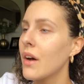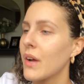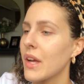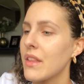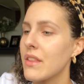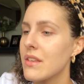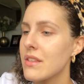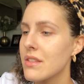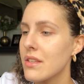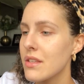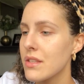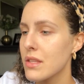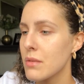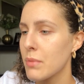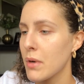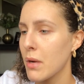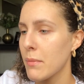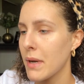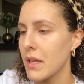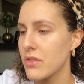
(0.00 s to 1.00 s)
Okay, this is the
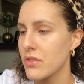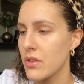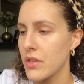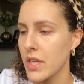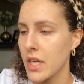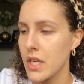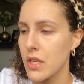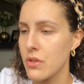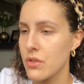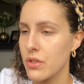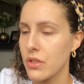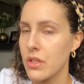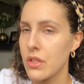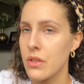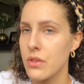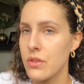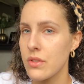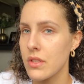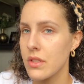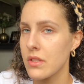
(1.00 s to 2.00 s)
brow pencil that I usually
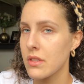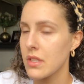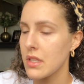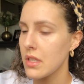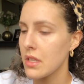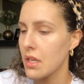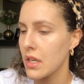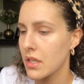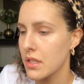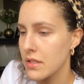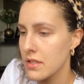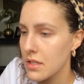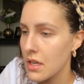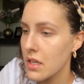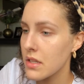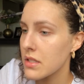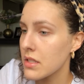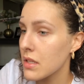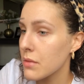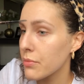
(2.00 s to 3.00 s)
use. It's the
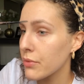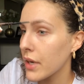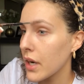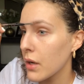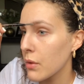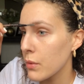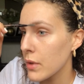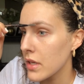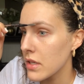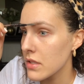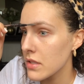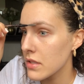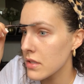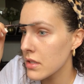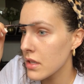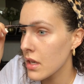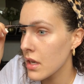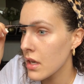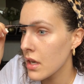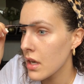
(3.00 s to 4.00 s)
Anastasia Brow Wiz.
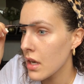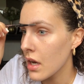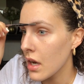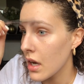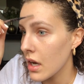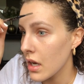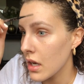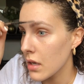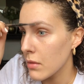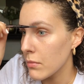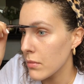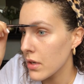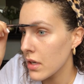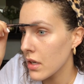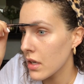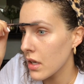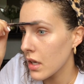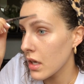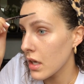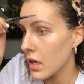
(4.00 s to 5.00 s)

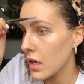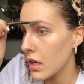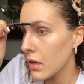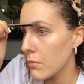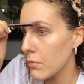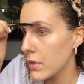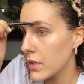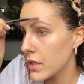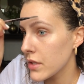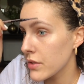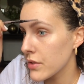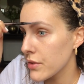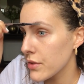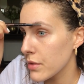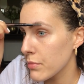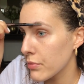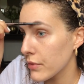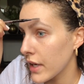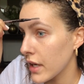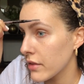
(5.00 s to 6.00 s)
I'm gonna do the
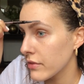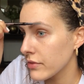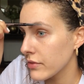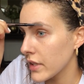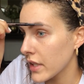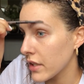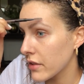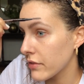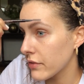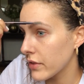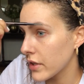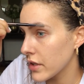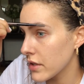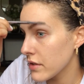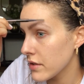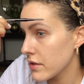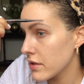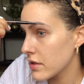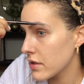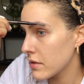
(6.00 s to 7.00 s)
brow flick
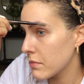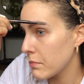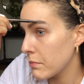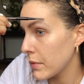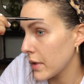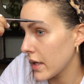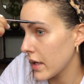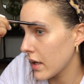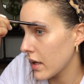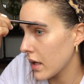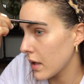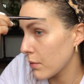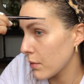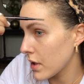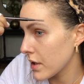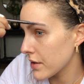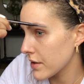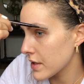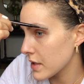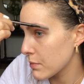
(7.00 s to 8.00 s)
first, but I
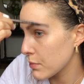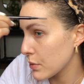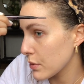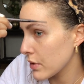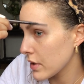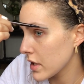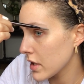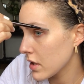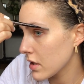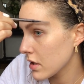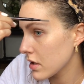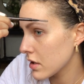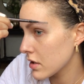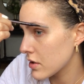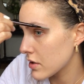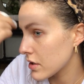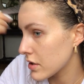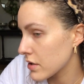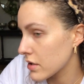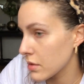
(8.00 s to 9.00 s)
want the spoolie
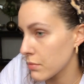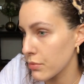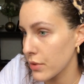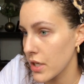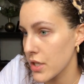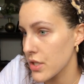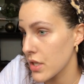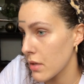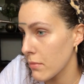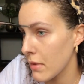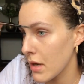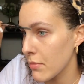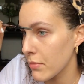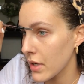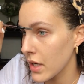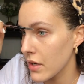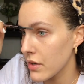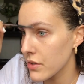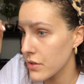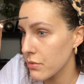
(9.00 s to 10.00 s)
just to brush up my
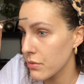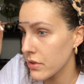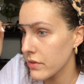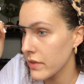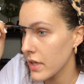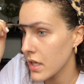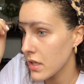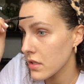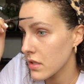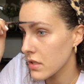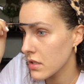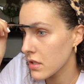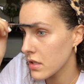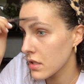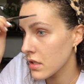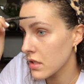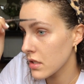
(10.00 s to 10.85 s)
brows real fast.